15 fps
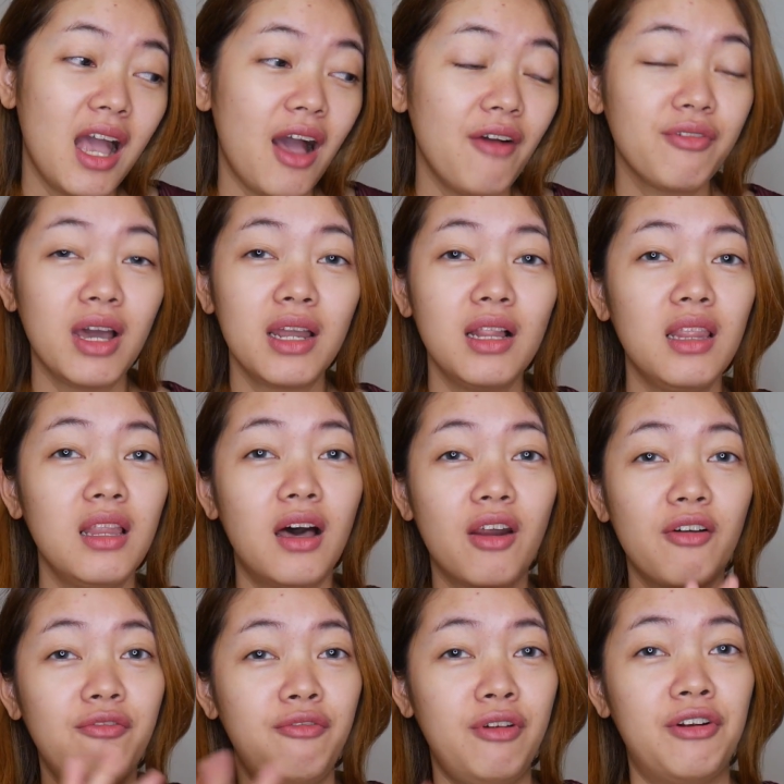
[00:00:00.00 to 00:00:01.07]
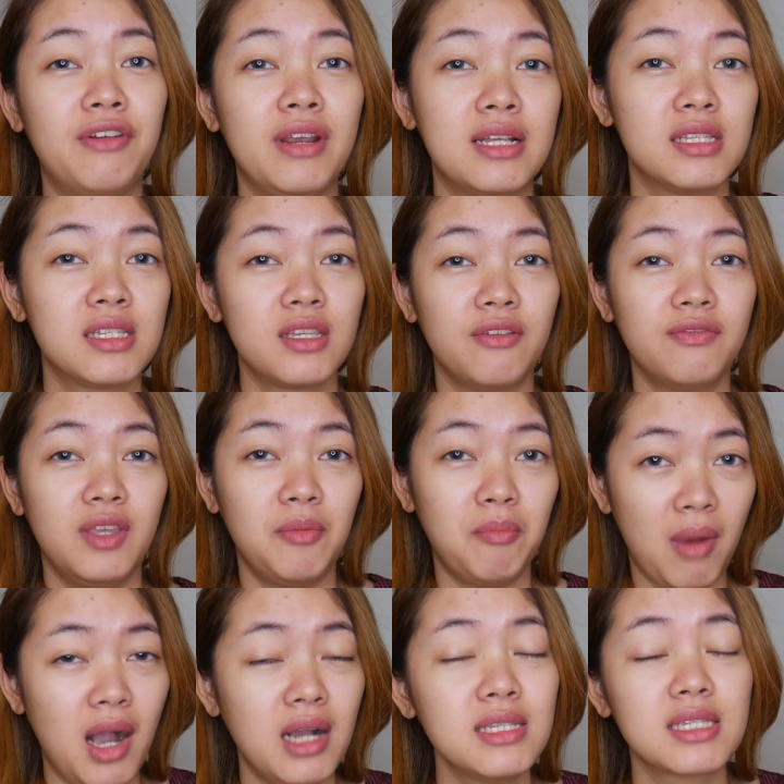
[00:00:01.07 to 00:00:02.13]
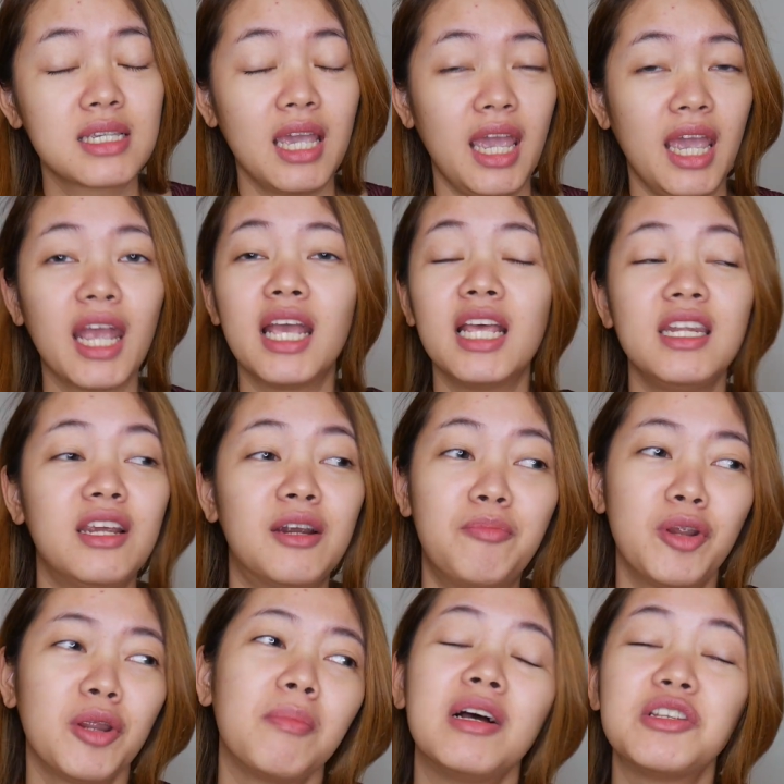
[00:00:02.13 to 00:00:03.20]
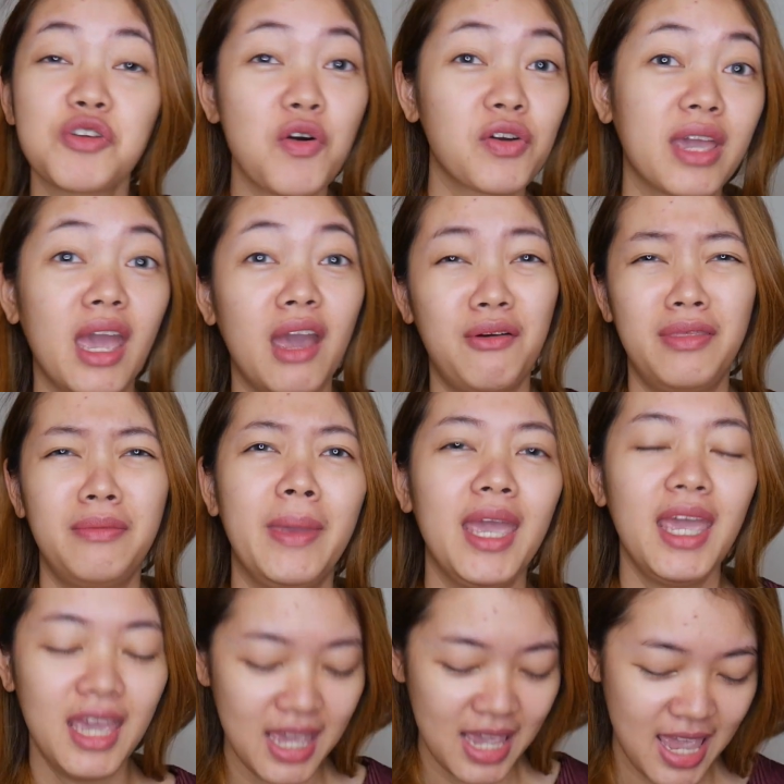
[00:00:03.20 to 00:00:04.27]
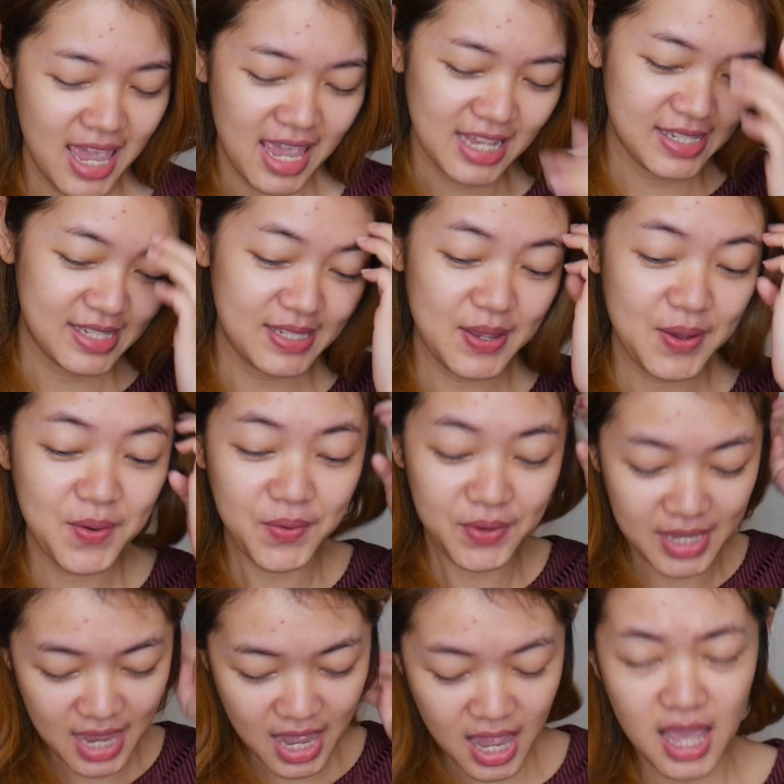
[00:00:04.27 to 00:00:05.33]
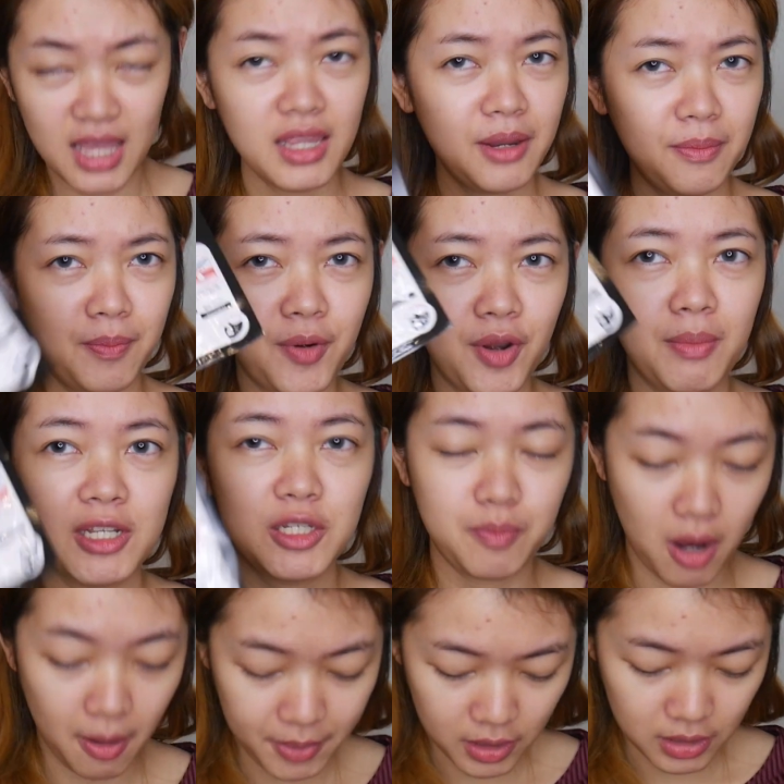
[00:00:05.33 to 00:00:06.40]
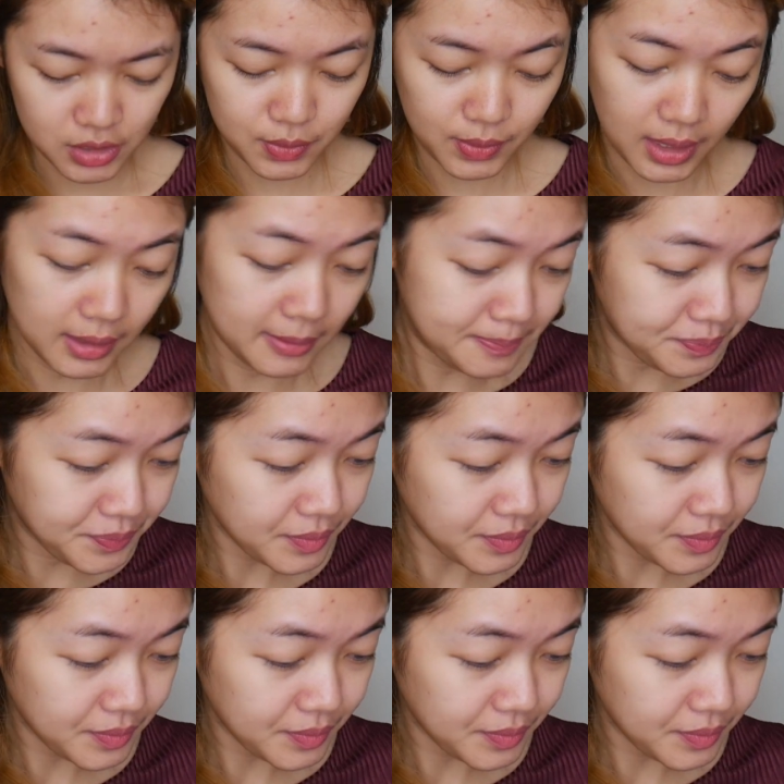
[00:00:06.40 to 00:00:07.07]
I've got a lot of variants of their mask, and they're pretty much okay with me. So yeah, and they're pretty much popular as well.